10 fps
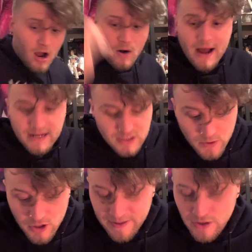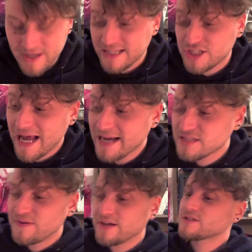Alright, so we're going to be looking at Jakks
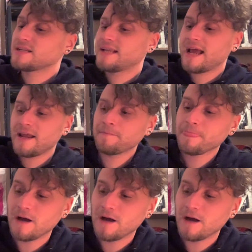figures today.